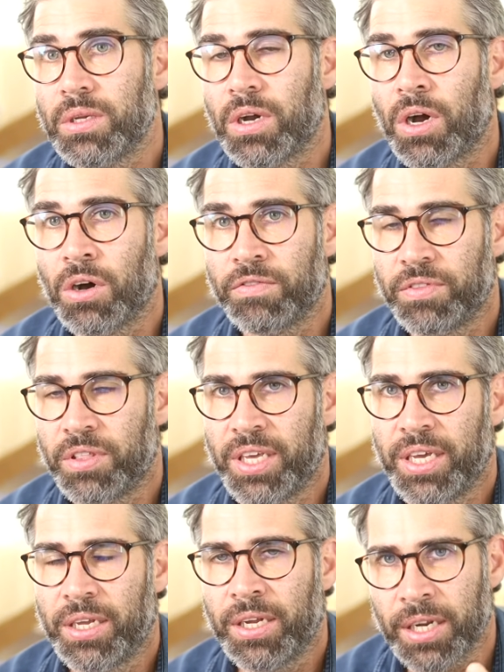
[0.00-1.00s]
of
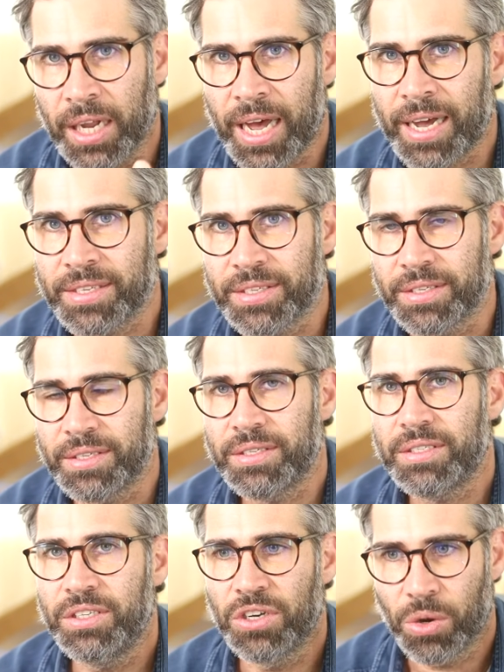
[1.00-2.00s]
the
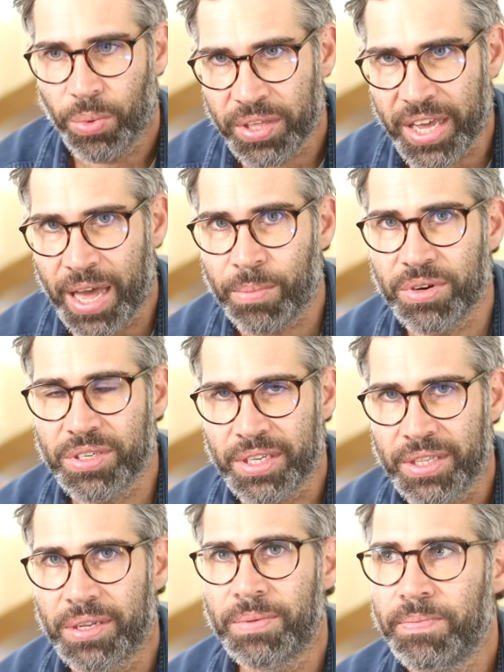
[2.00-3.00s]
glasses, with cameras
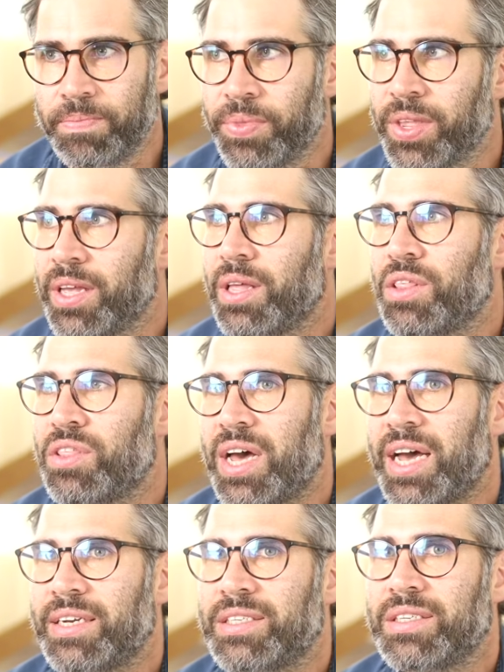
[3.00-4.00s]
in them,
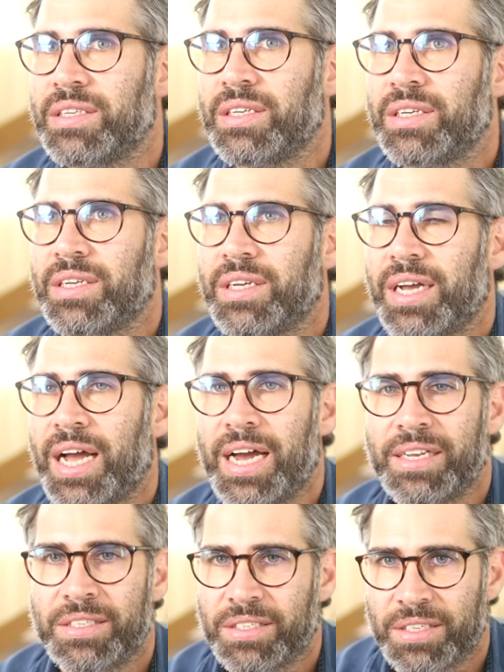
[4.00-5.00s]
that
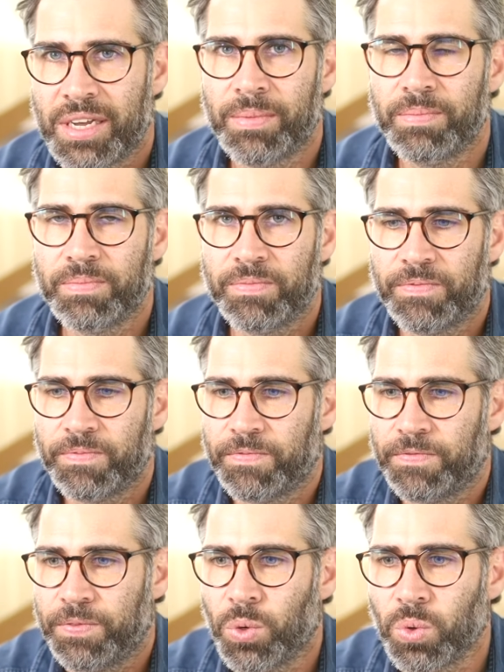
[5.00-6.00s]
has some
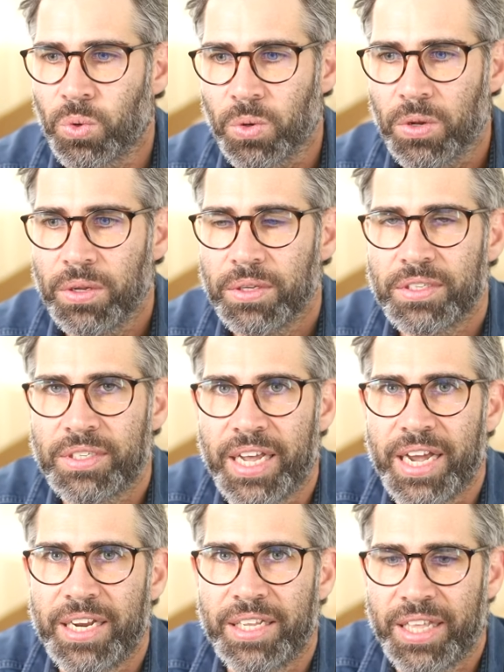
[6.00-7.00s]
fool
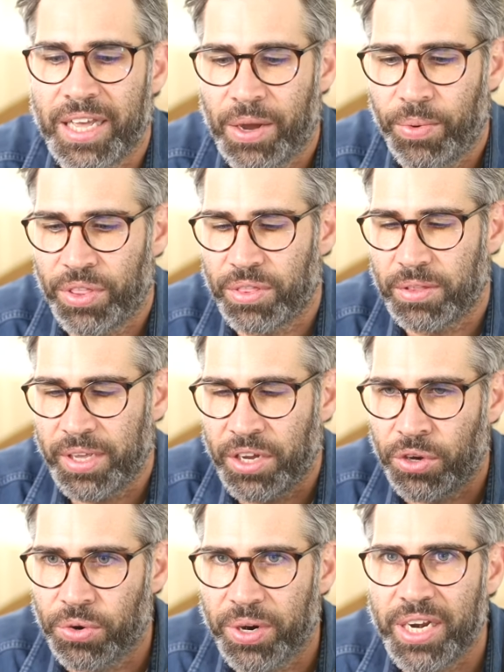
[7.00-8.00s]
standing there with
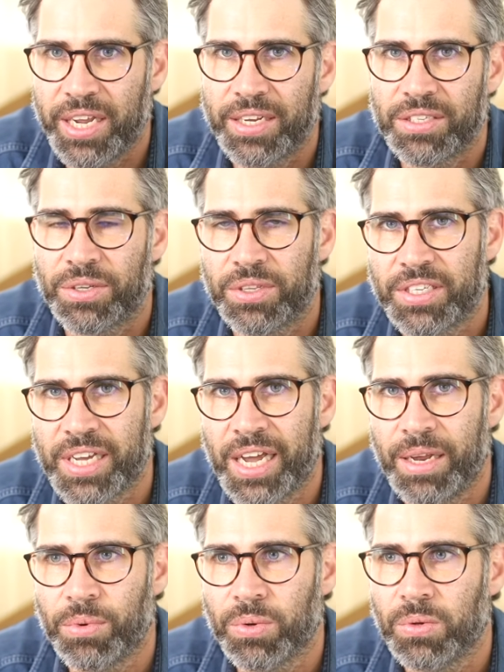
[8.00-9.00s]
ingredients on the
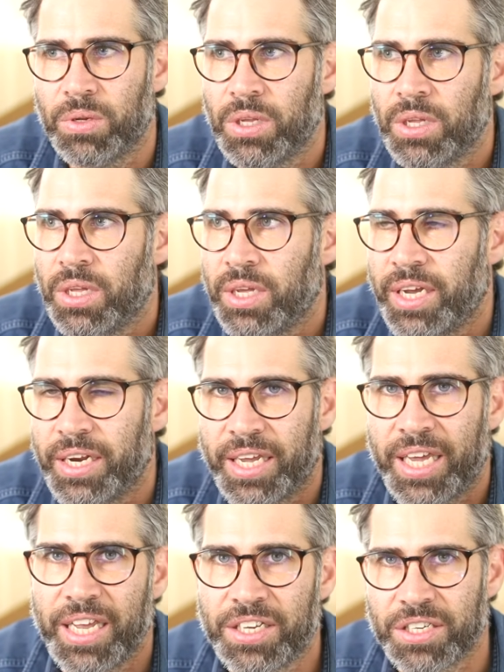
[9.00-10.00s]
table in a
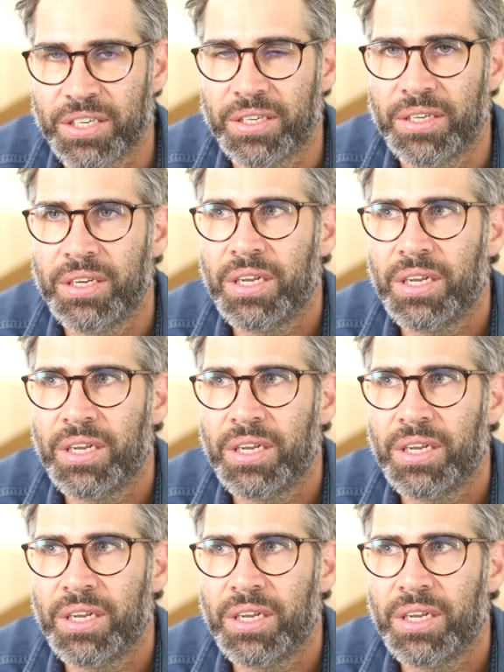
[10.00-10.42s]
kitchen,